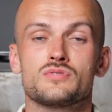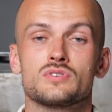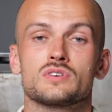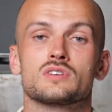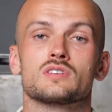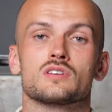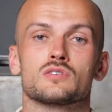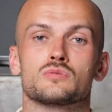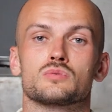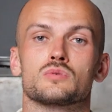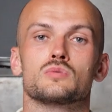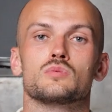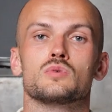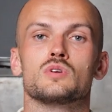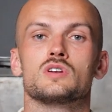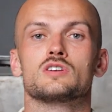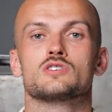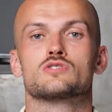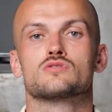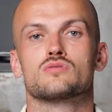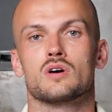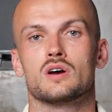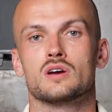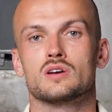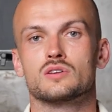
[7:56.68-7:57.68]
thing that we really
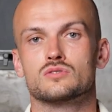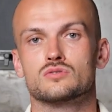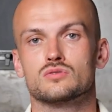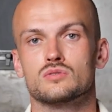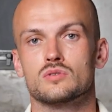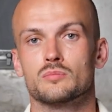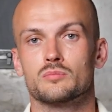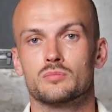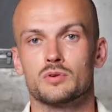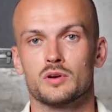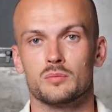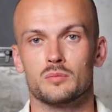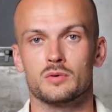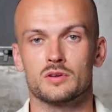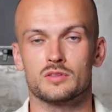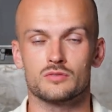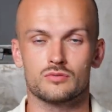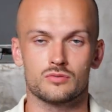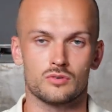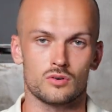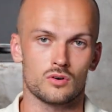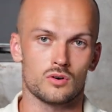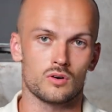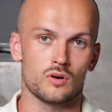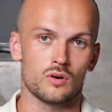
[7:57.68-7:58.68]
try to implement
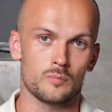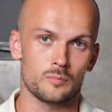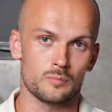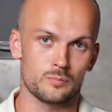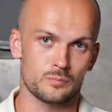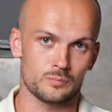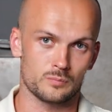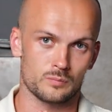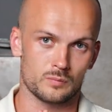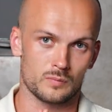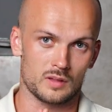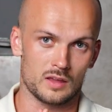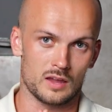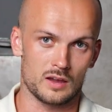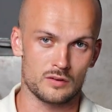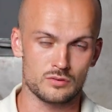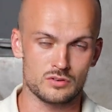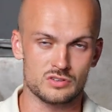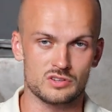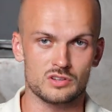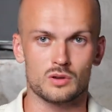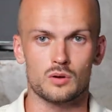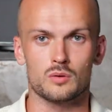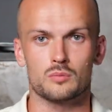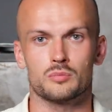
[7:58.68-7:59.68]
for every
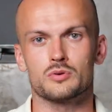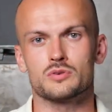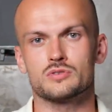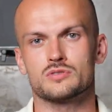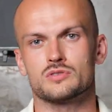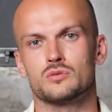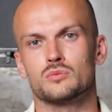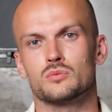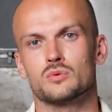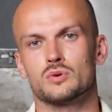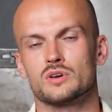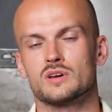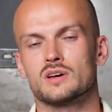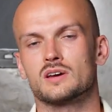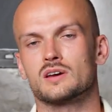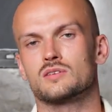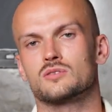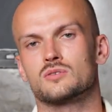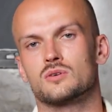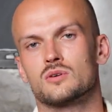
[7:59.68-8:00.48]
single person working at